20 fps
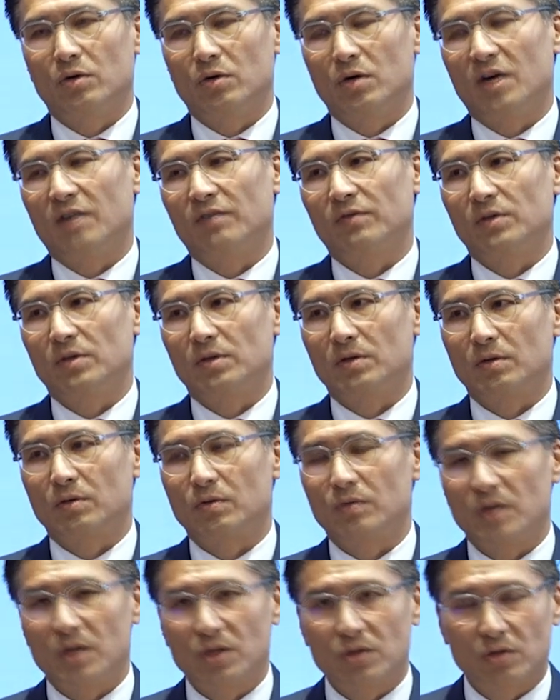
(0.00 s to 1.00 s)
after the
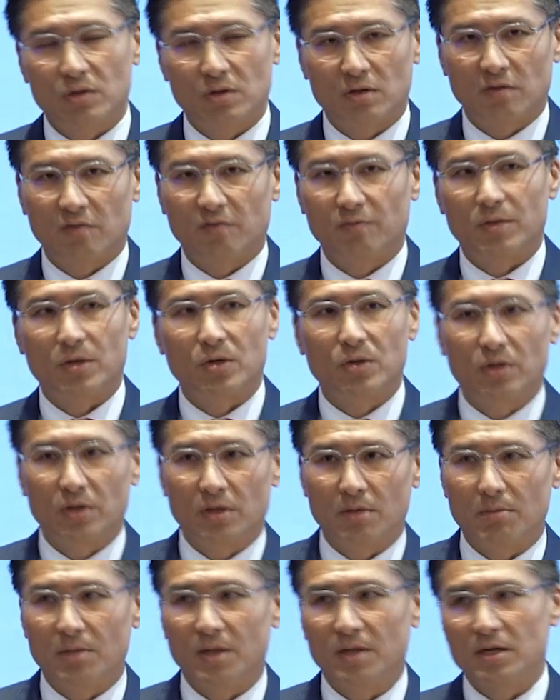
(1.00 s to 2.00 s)
creation of Bitcoin
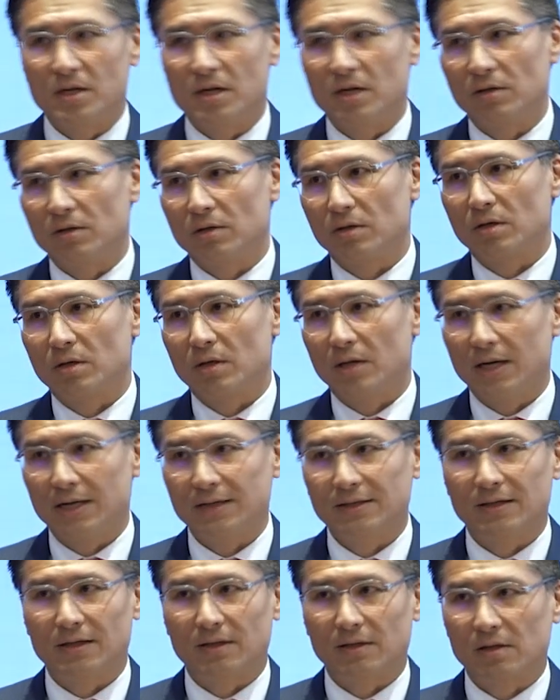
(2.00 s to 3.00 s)
and many other
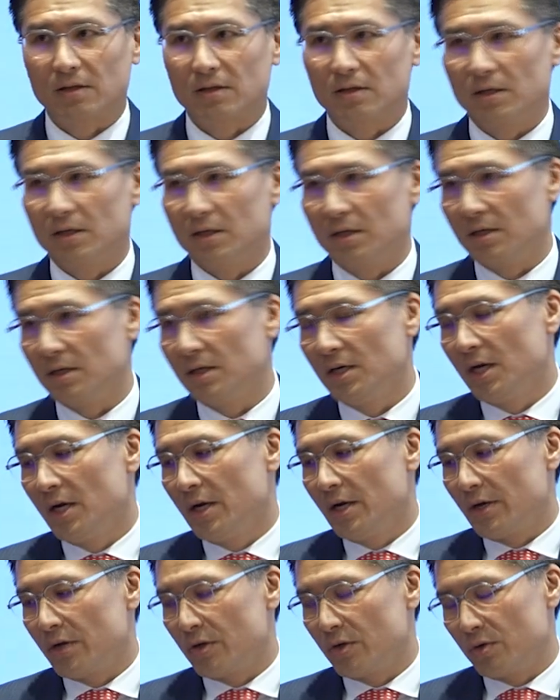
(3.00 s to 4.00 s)
assets,
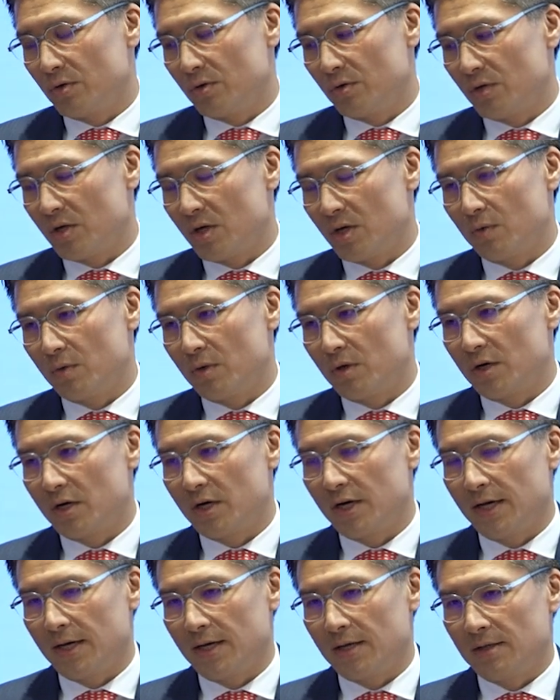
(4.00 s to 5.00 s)
there were
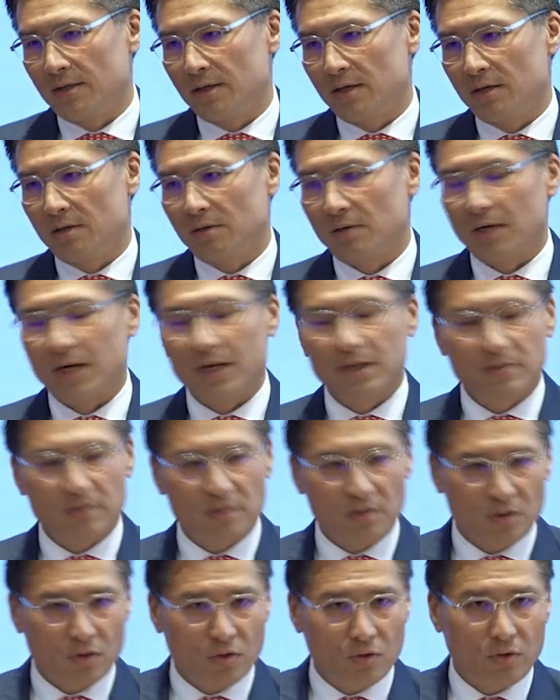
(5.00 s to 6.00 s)
an
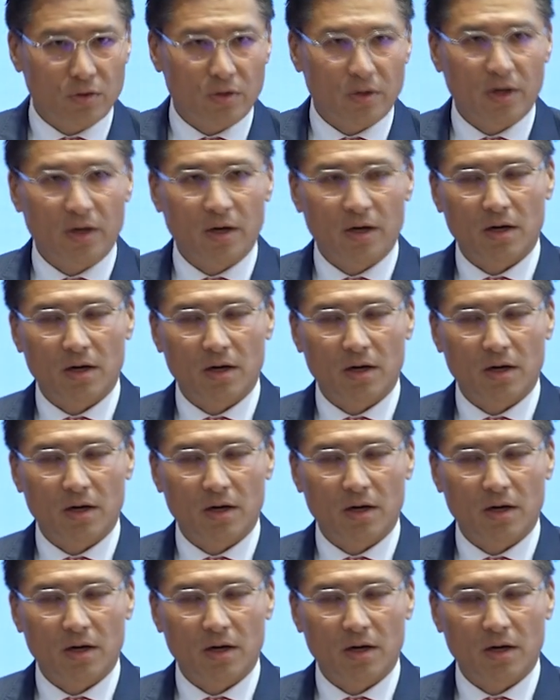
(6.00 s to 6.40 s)
ICO